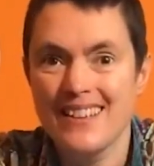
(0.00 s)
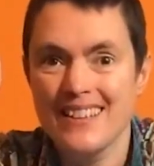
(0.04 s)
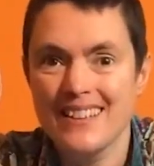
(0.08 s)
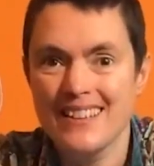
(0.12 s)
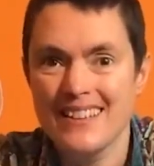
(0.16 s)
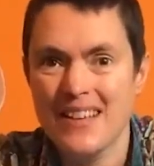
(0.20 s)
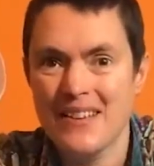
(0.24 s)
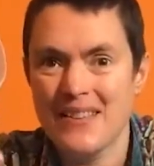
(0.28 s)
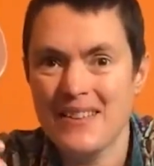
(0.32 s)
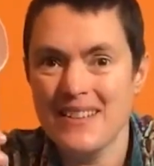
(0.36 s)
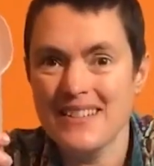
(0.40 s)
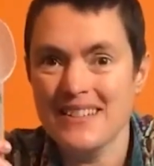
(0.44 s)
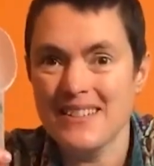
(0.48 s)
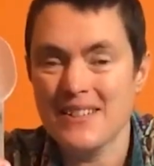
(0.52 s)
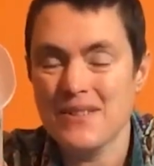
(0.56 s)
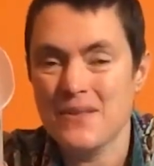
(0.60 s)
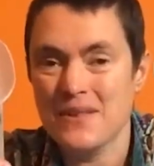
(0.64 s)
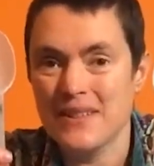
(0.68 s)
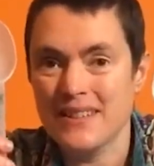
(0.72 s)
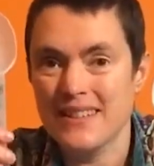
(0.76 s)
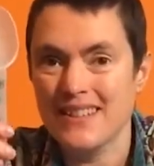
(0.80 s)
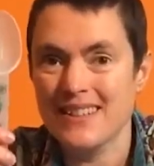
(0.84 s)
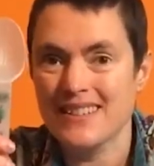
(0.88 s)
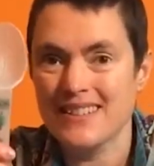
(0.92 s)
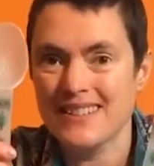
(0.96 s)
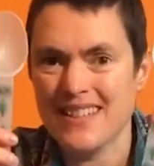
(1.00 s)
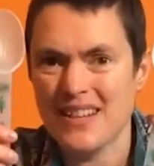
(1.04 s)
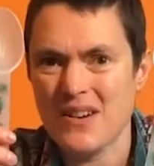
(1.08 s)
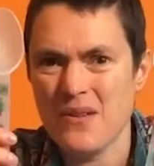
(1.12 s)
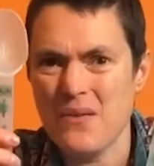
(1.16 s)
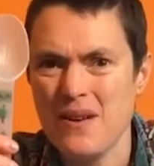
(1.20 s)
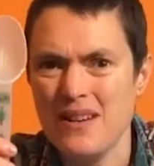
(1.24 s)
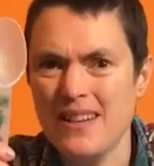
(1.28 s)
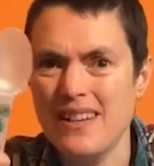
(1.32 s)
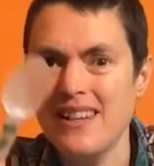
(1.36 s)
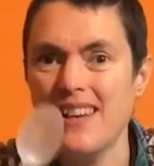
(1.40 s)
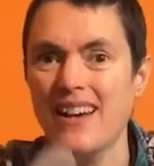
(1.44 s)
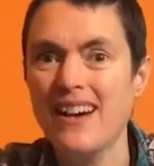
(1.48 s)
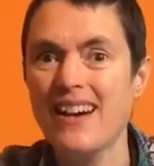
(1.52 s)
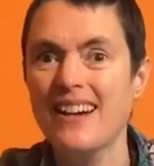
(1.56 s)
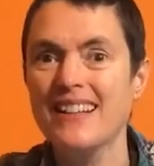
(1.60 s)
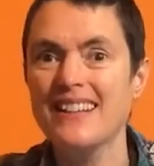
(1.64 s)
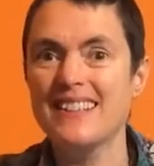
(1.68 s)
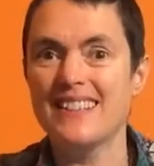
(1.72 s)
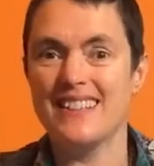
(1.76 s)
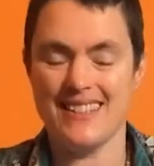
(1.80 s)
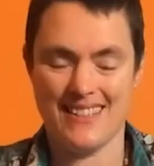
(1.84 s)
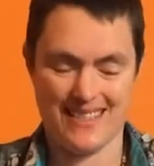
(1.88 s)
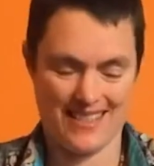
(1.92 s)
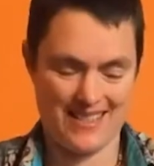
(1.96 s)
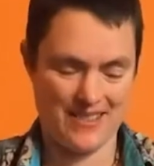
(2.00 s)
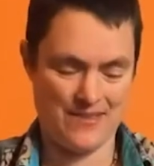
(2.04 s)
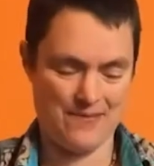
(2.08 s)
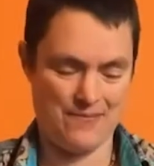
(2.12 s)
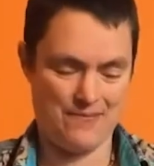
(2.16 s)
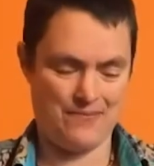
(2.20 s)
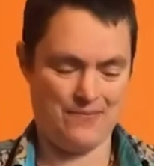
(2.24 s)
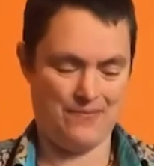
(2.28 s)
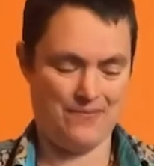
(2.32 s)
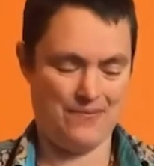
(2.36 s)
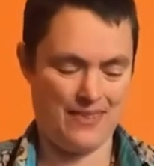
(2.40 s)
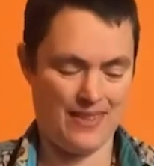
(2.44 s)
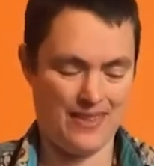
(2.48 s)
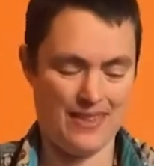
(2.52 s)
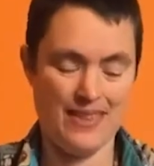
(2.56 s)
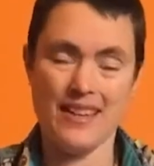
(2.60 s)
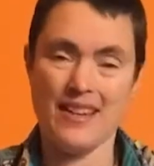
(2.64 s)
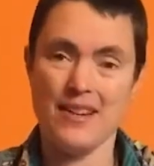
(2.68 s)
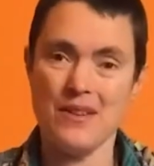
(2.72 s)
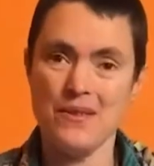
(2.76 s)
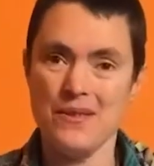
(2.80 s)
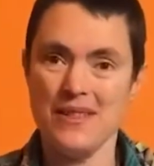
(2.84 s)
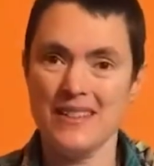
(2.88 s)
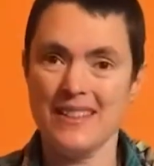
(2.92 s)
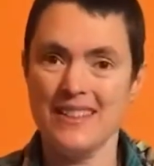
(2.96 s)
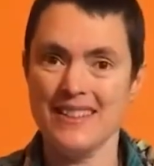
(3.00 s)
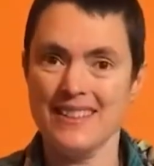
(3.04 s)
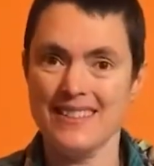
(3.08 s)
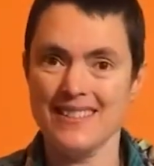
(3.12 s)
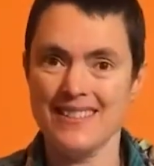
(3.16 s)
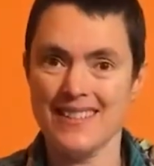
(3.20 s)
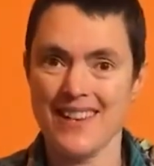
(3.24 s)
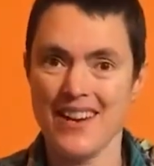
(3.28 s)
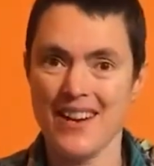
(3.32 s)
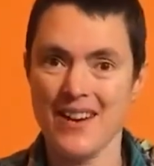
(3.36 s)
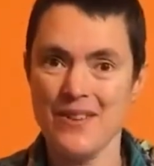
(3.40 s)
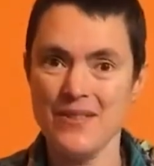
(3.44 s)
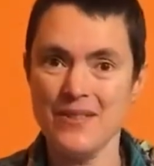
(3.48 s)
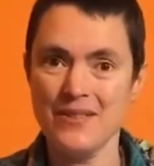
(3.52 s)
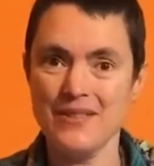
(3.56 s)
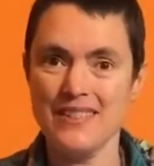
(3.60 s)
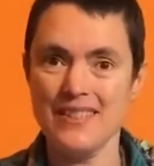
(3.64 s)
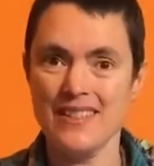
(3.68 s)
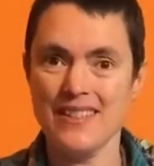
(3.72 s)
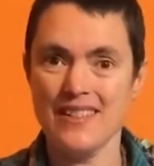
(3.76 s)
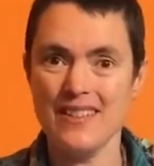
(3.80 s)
Now these are quite nice. They're quite light and they're quite nice to hold.